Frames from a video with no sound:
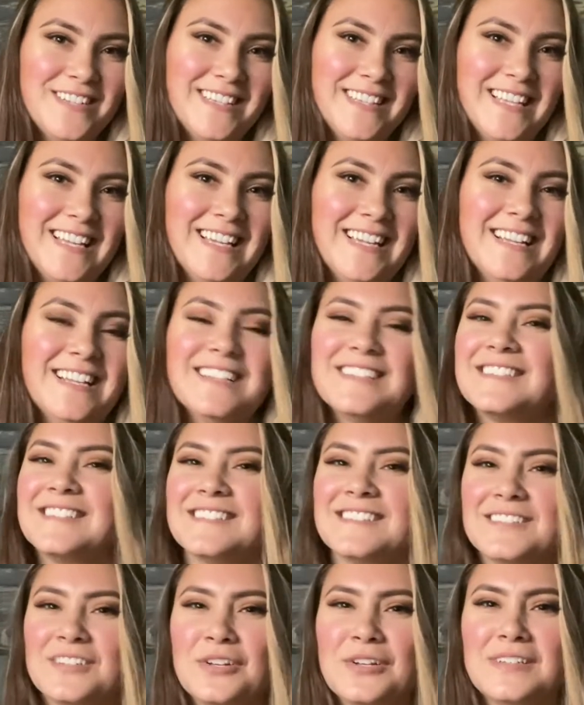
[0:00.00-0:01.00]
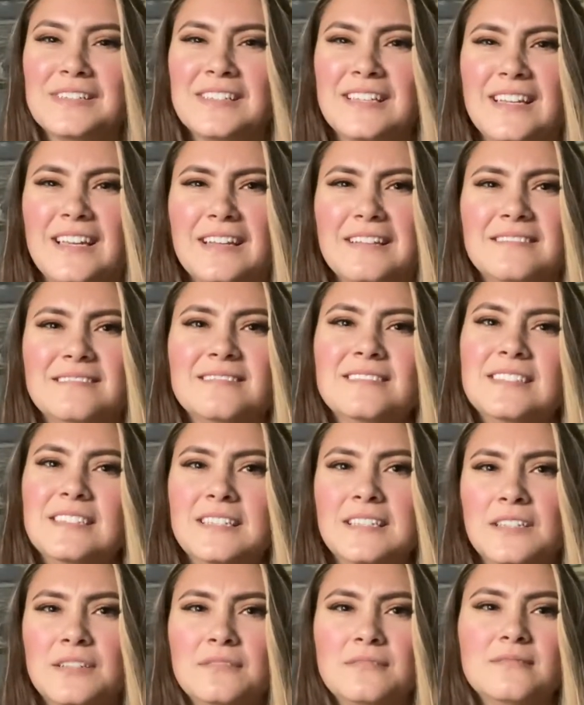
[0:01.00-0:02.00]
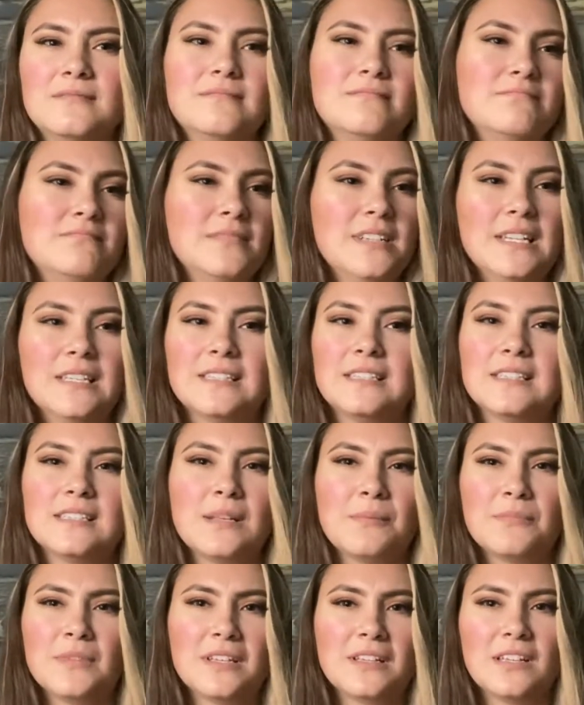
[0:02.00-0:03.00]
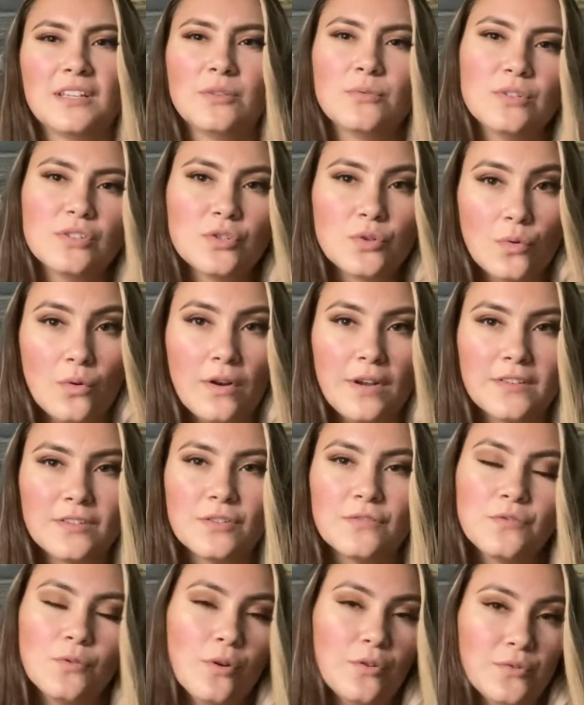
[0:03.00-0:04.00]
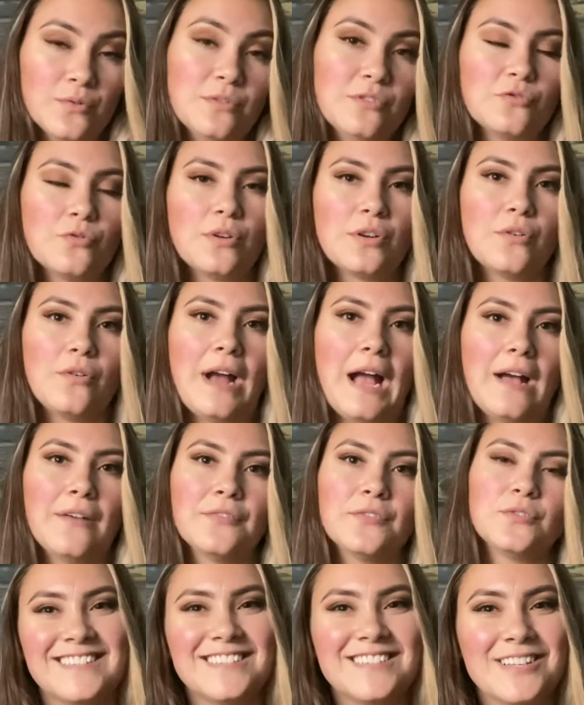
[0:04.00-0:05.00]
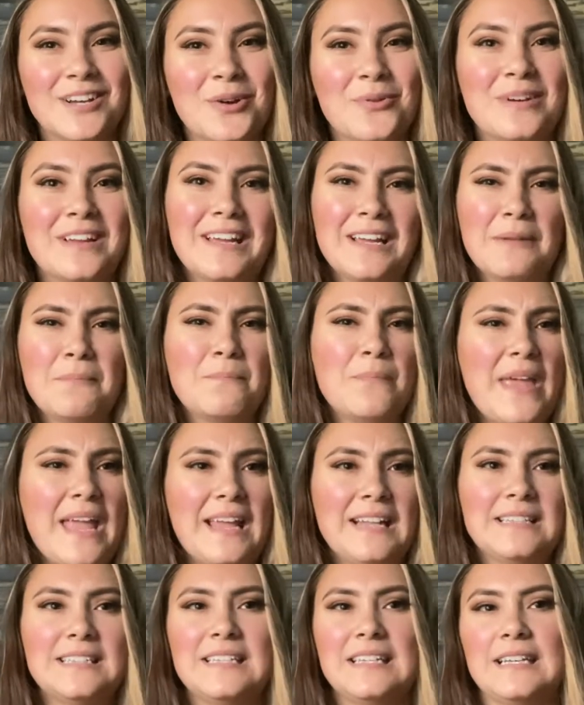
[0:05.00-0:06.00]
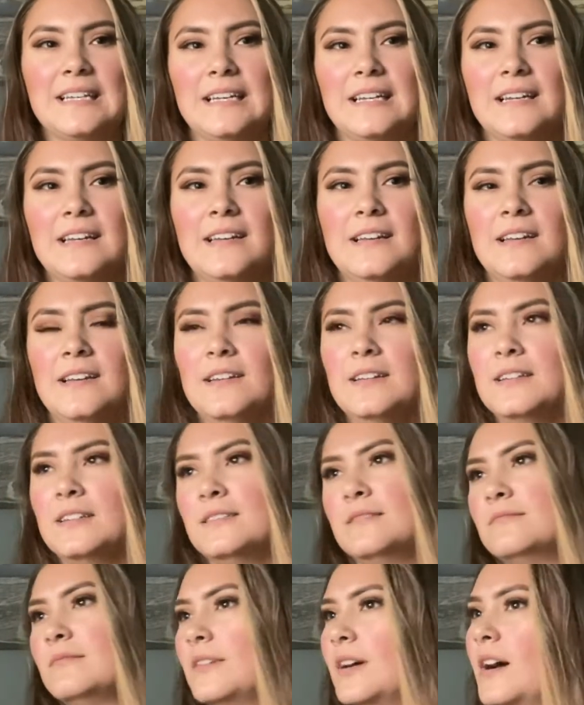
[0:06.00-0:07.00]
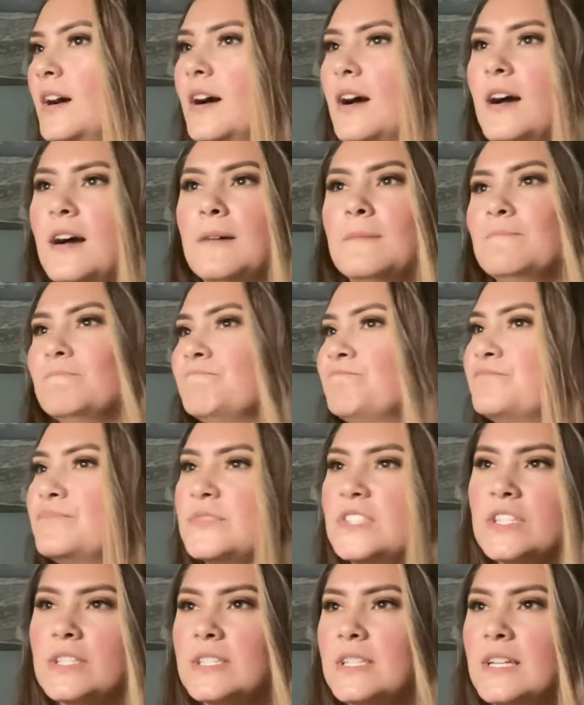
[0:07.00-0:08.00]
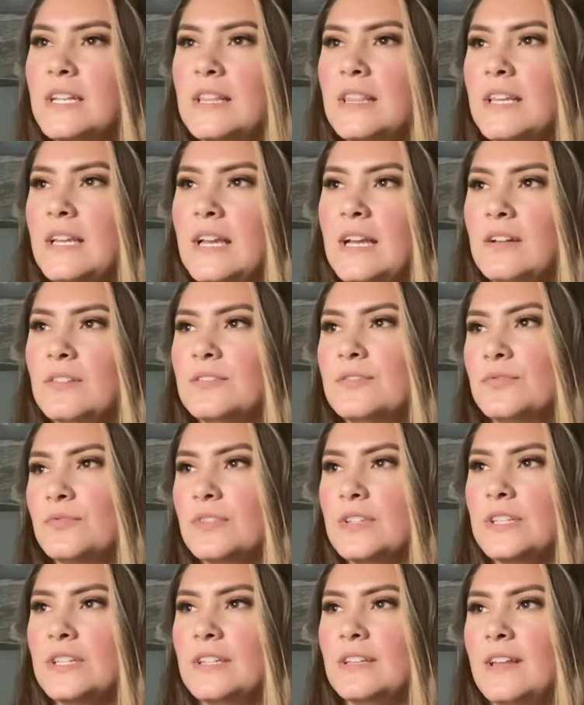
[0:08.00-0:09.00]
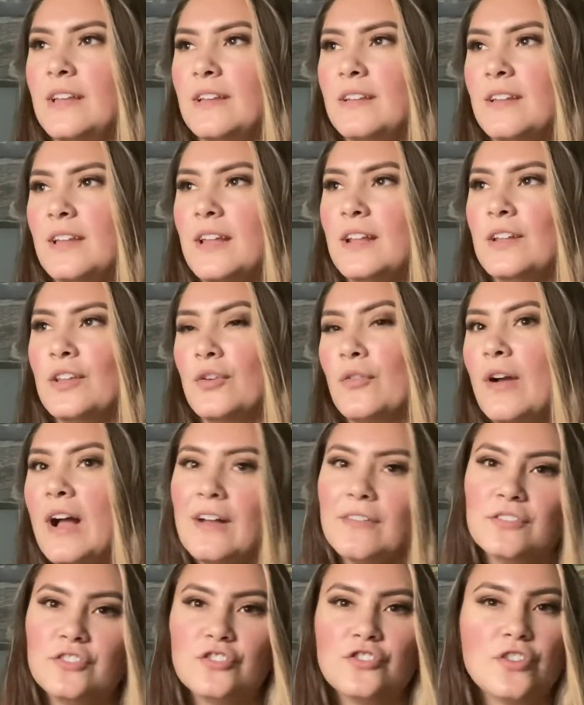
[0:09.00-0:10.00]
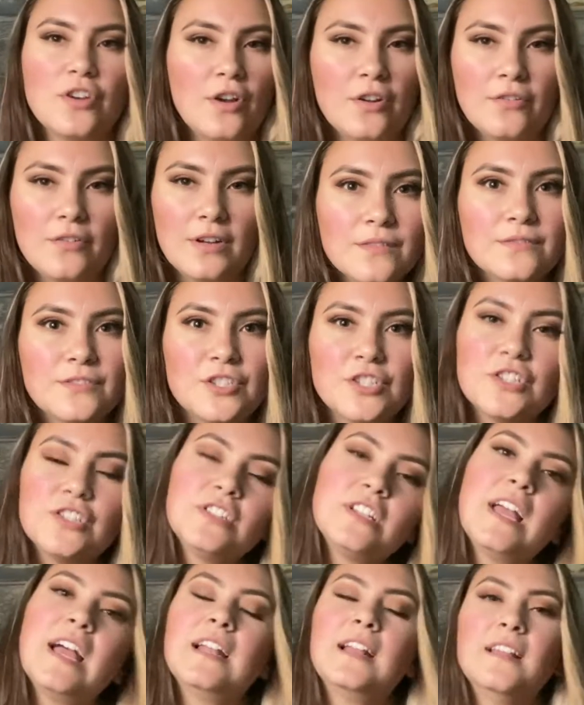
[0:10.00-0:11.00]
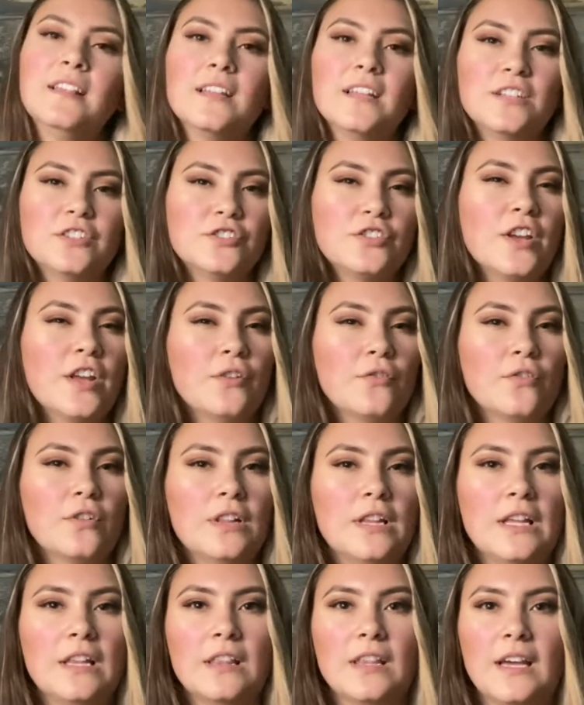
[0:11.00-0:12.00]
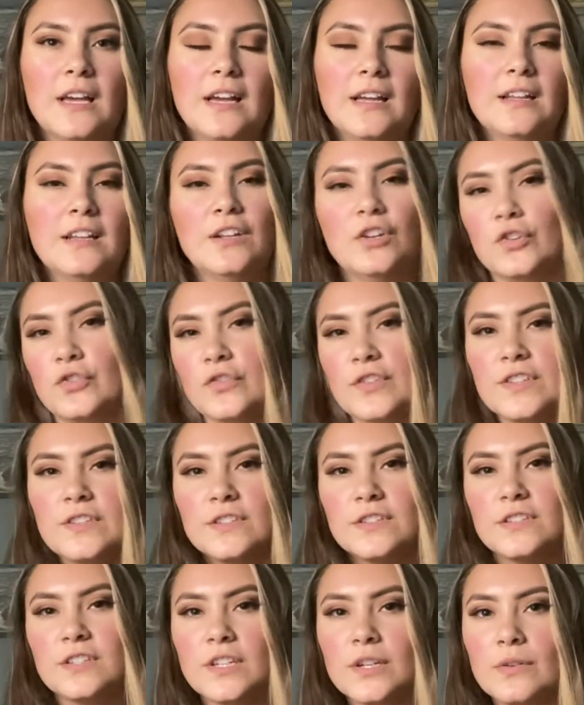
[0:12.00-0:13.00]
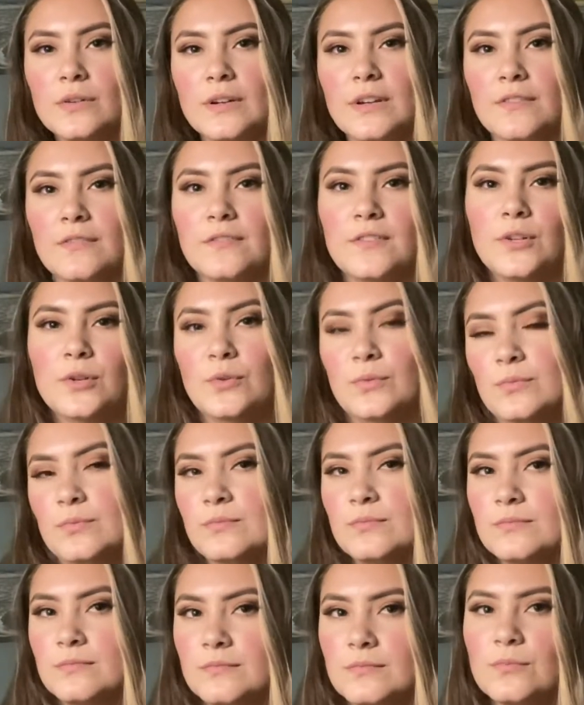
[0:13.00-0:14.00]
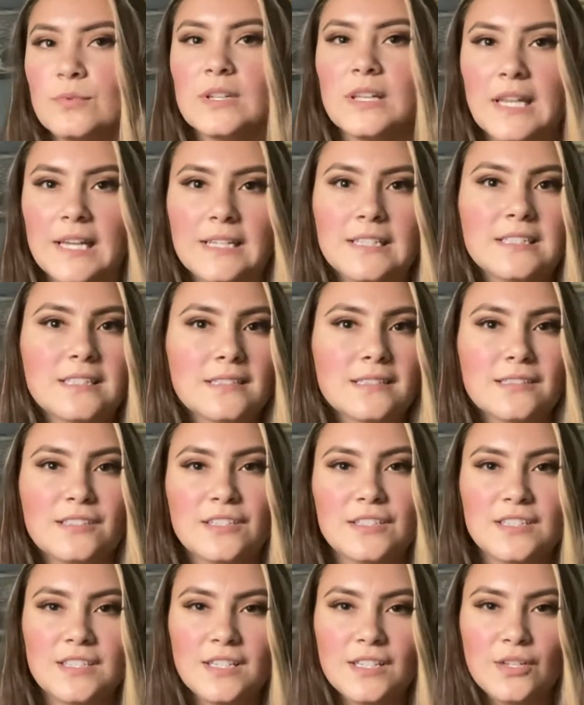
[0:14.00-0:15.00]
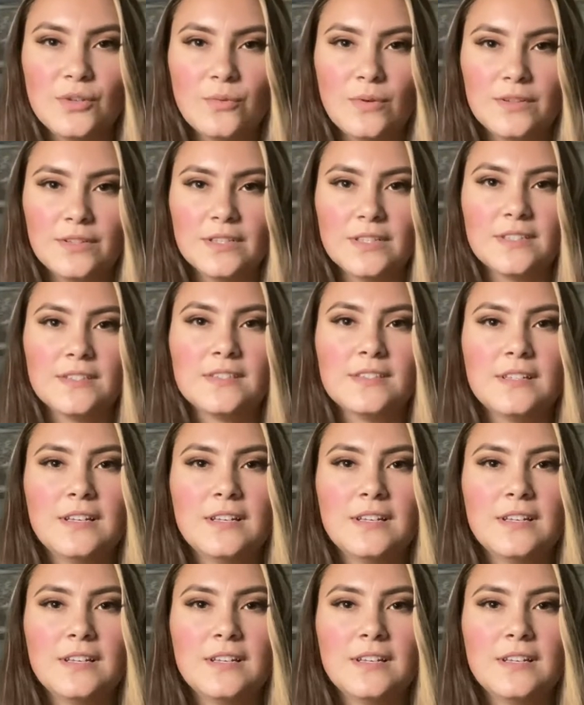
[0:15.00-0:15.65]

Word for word: thing. It's good to get into something that you enjoy. So if you also enjoy crafts or sewing, painting, um, just anything else really, like in the craft genre, just anything generally that interests you if you would like to continue on this